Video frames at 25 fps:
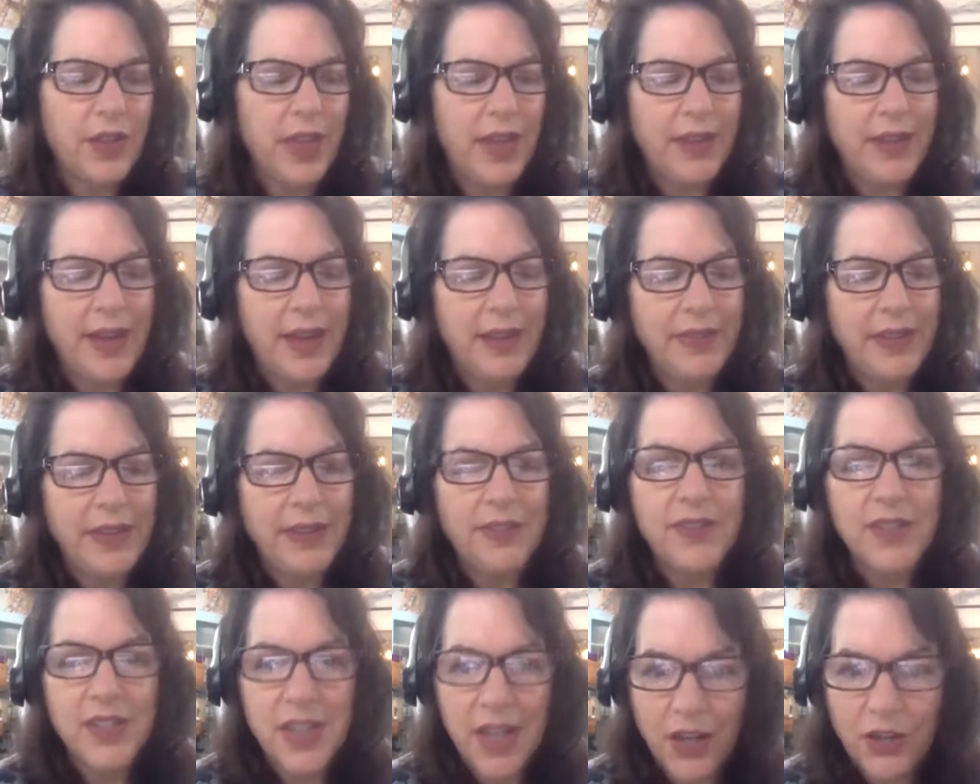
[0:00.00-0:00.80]
And
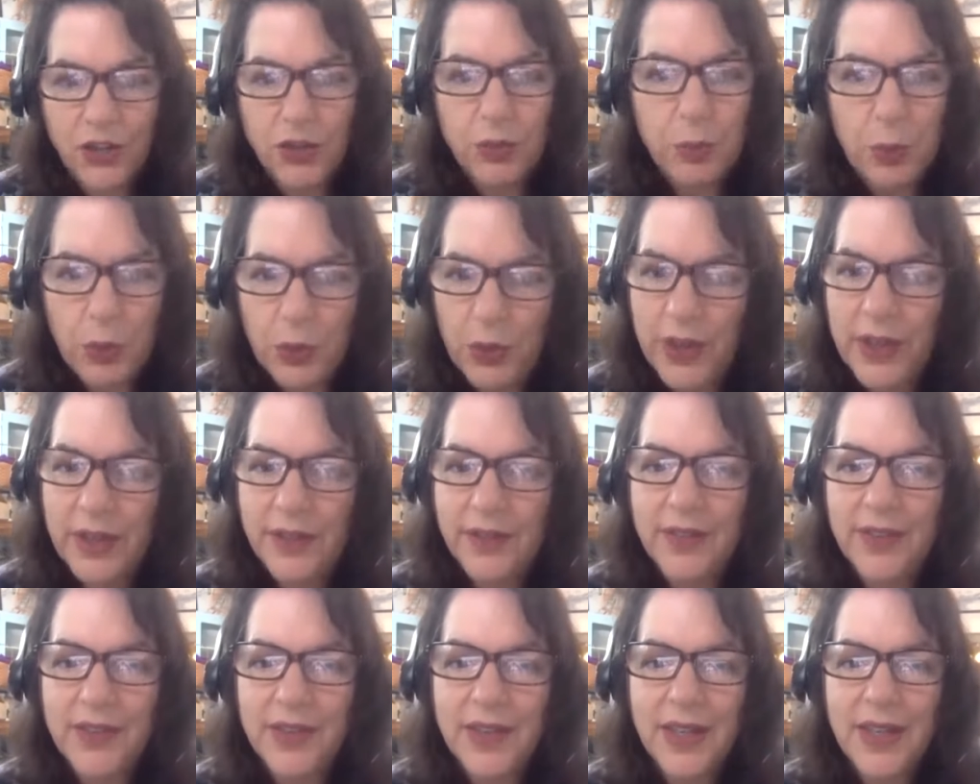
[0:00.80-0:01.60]
these touch
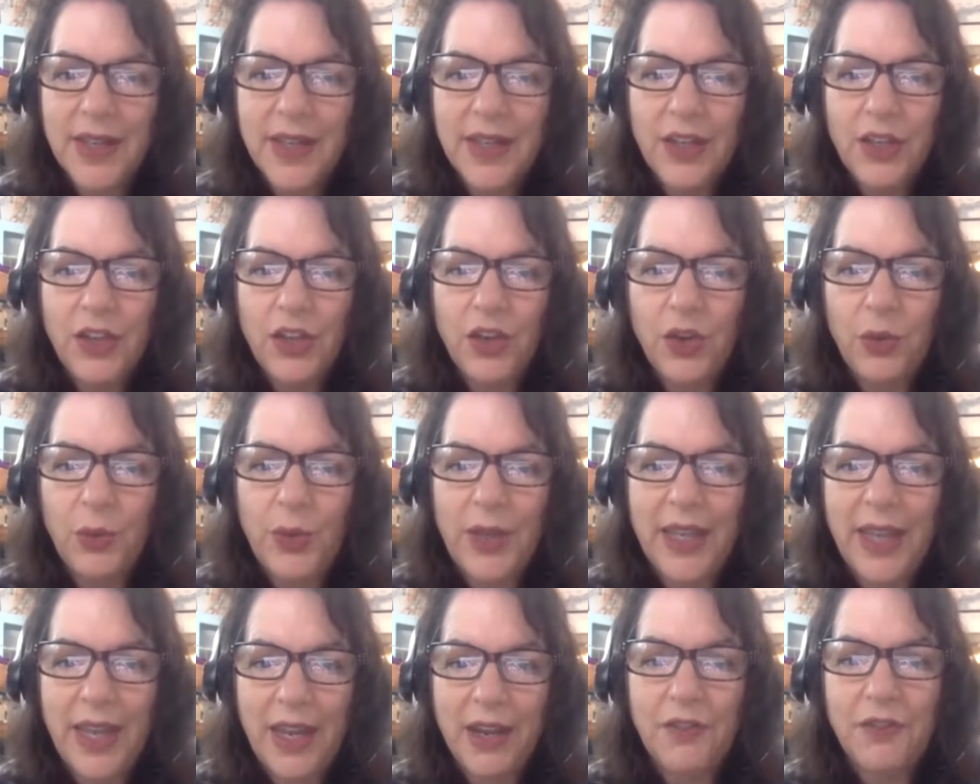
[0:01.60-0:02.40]
points,
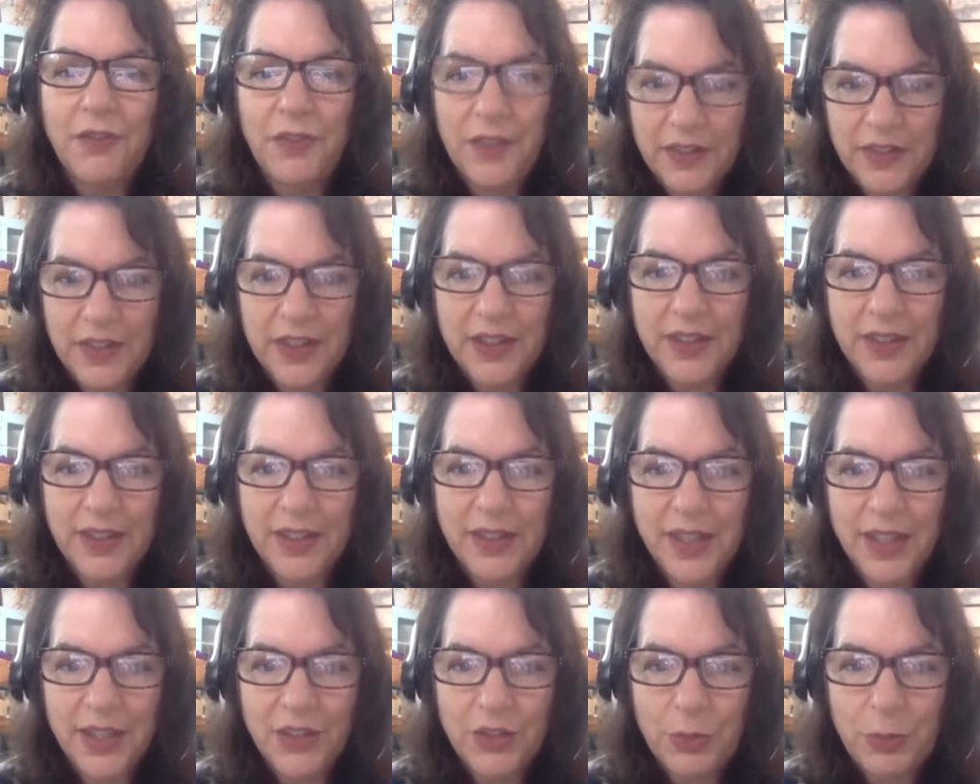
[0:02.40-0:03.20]
we can't
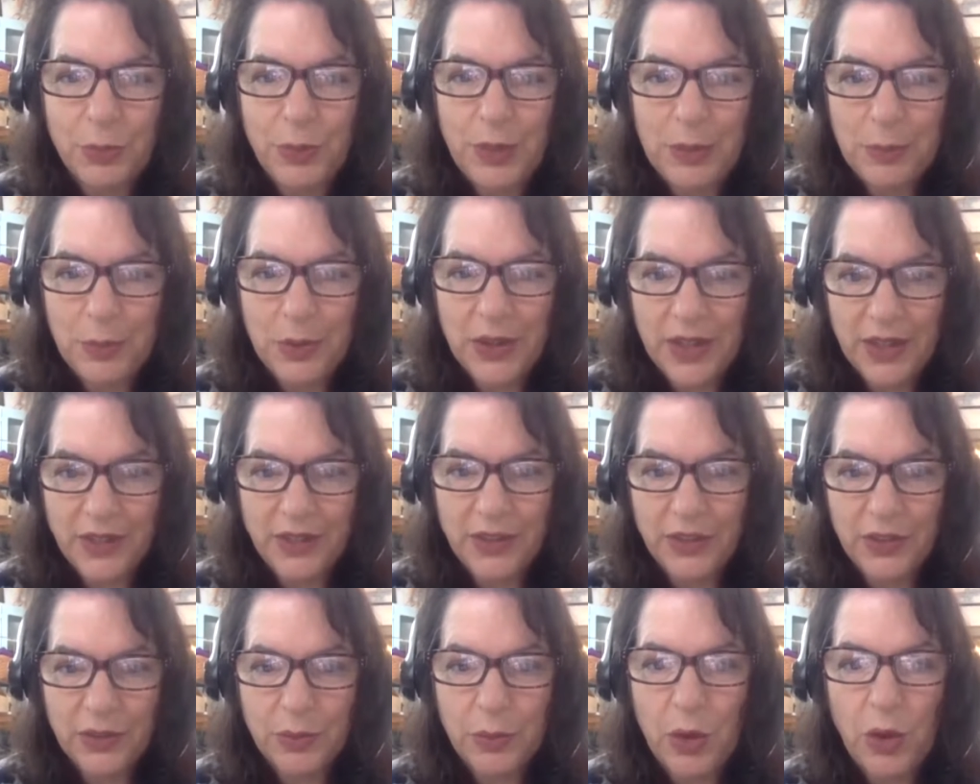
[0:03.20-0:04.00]
physically touch people
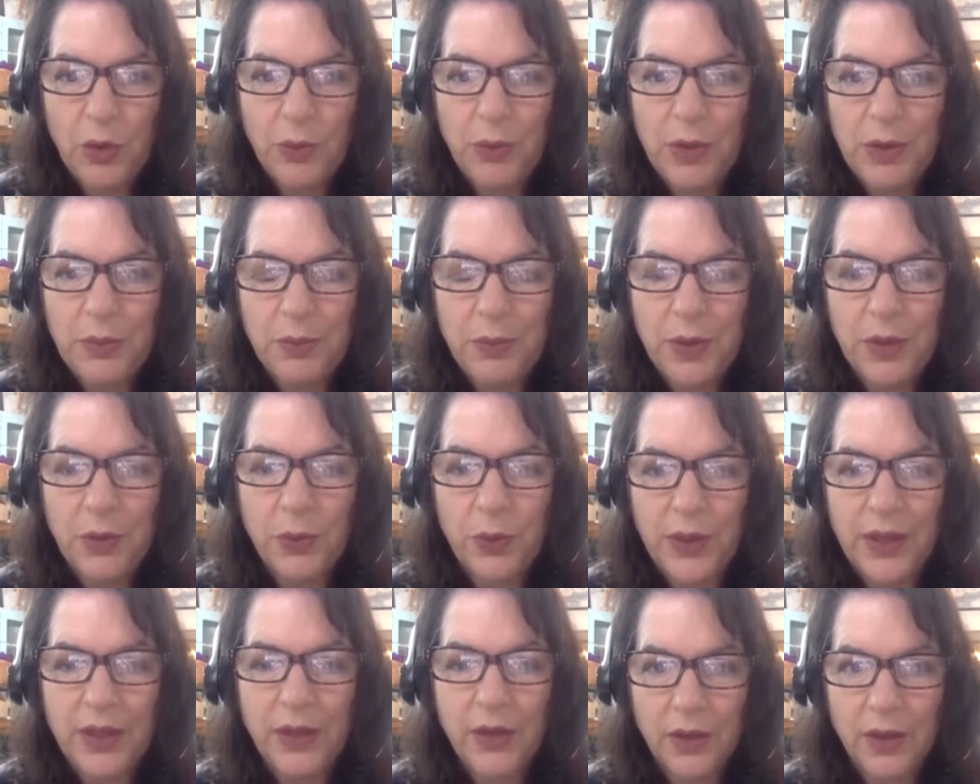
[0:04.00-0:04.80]
at this moment,
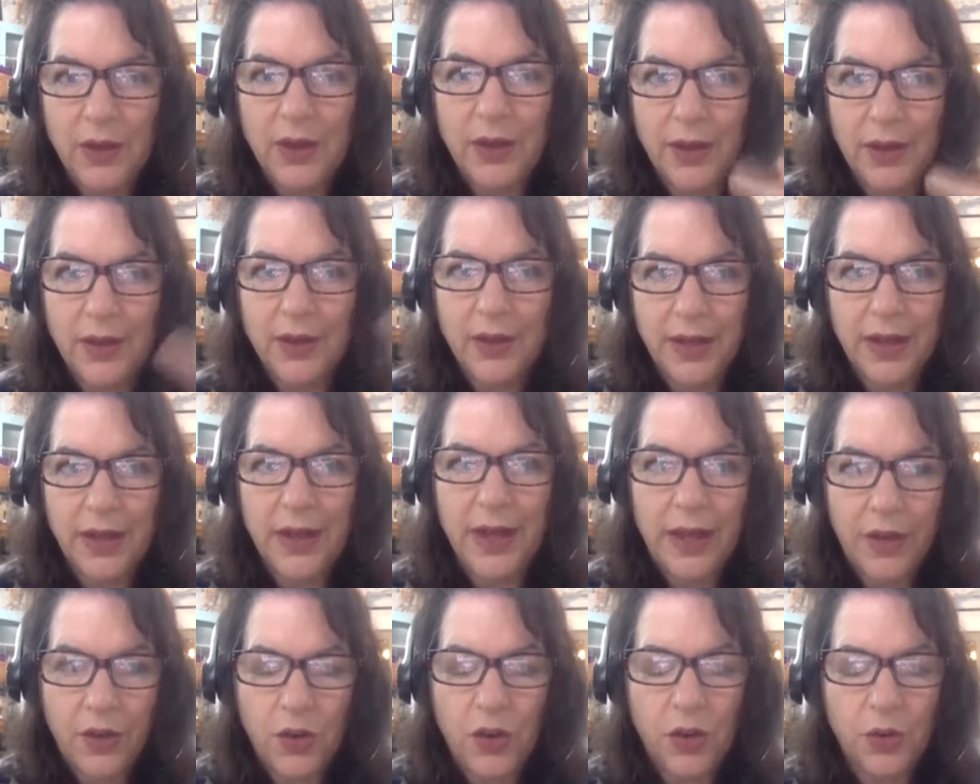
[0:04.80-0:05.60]
but
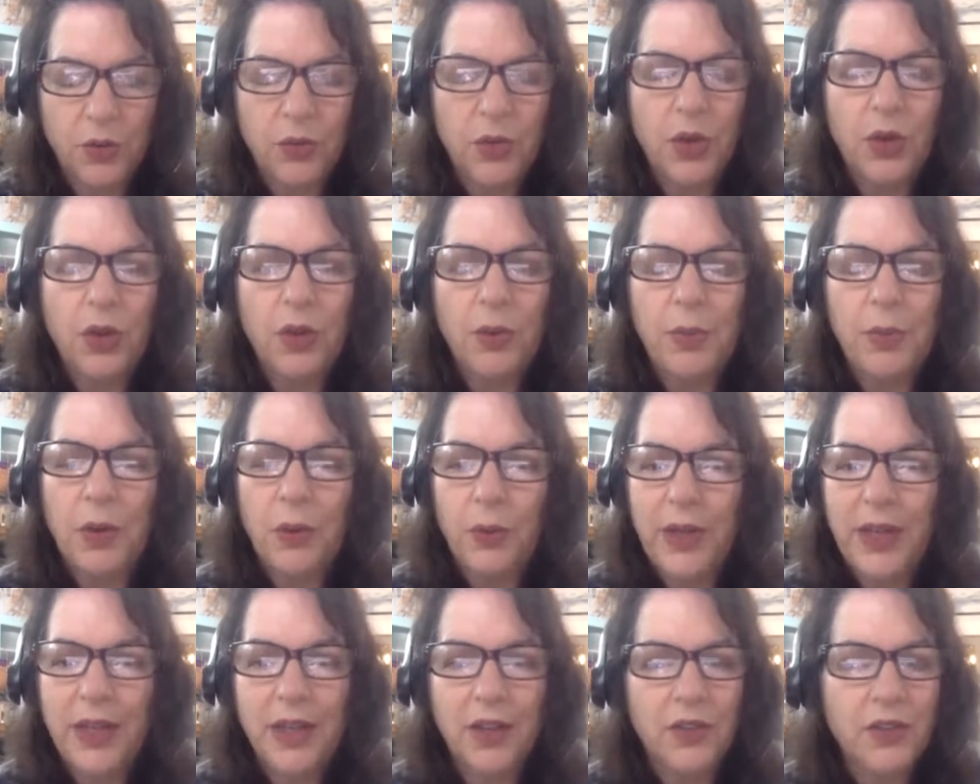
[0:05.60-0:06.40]
in our role,
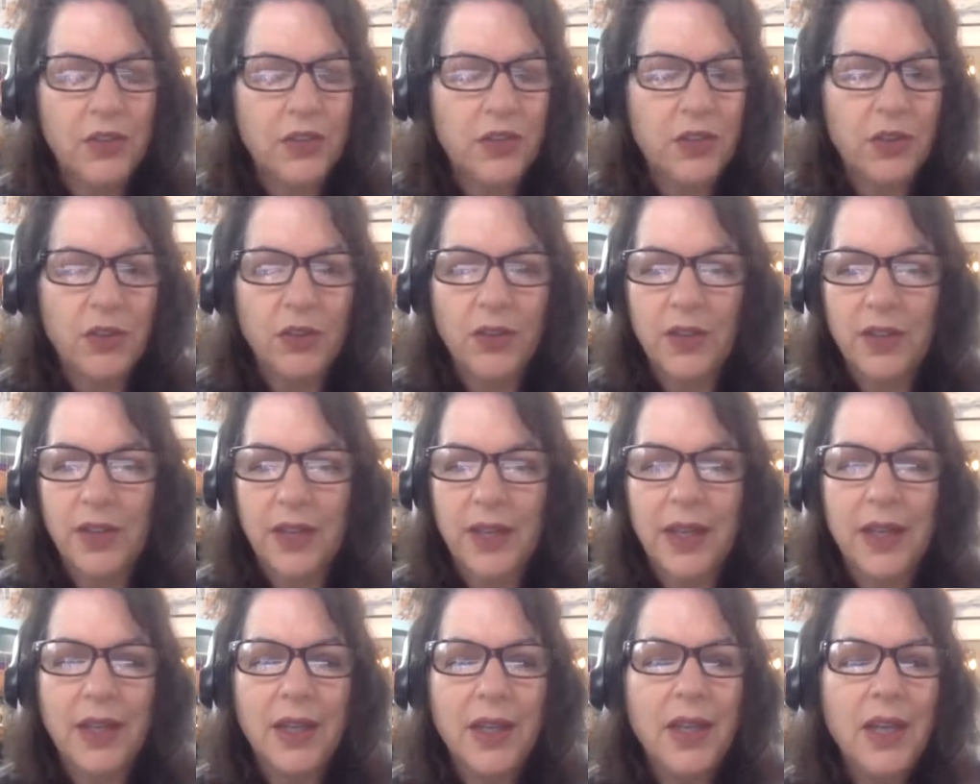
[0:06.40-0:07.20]
but we can
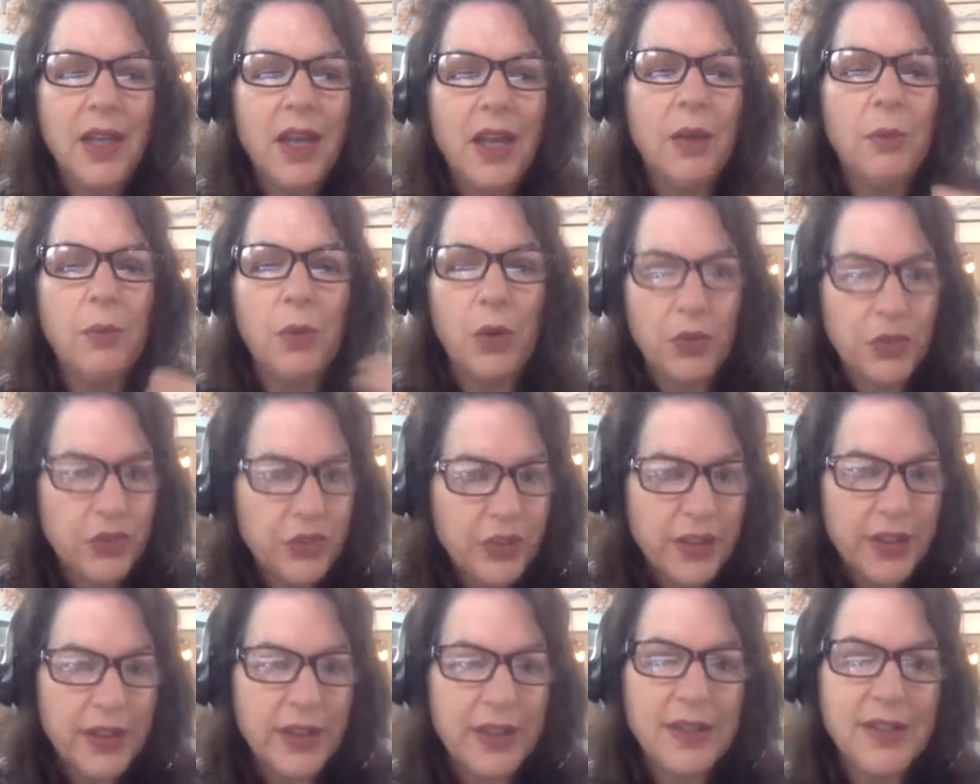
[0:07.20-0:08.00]
certainly
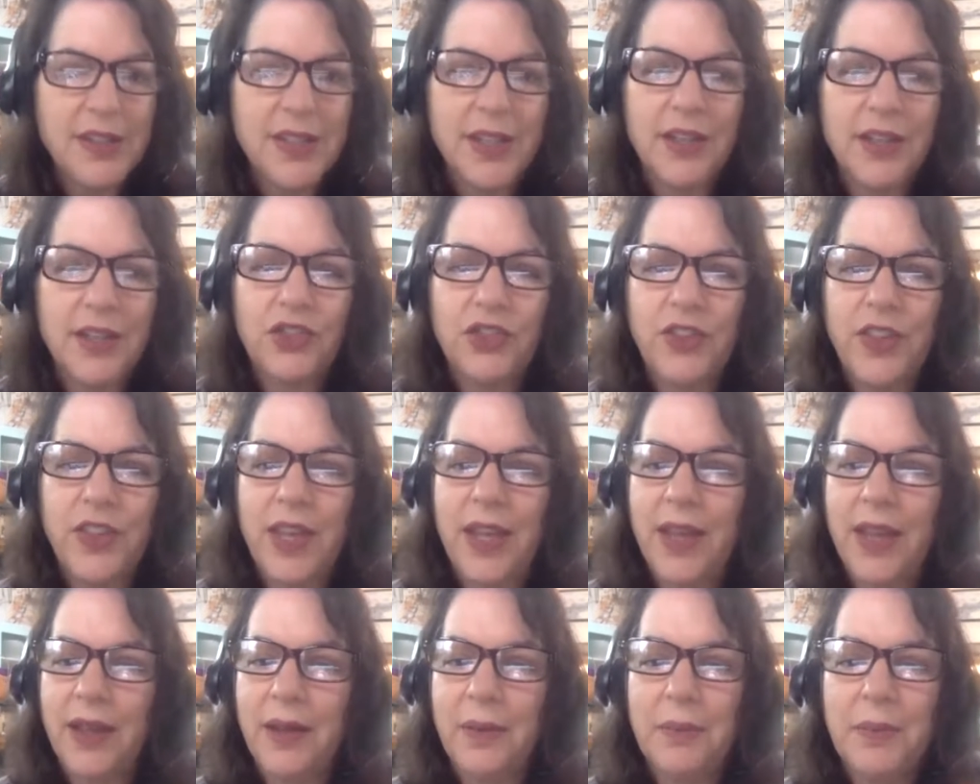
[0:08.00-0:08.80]
emotionally touch
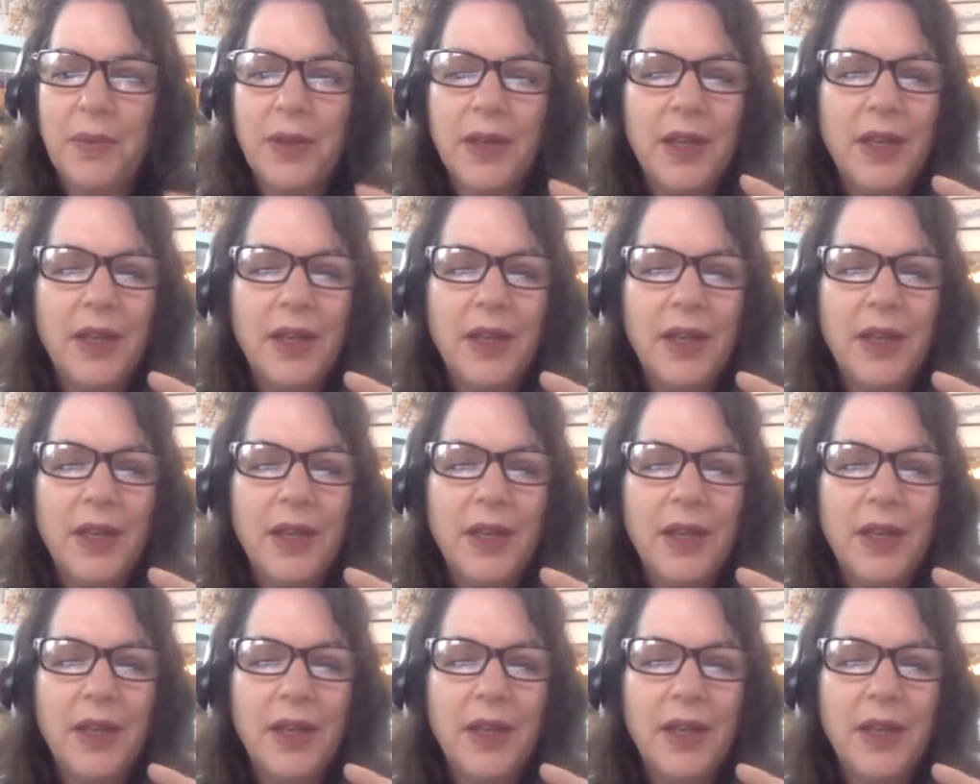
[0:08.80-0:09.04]
them,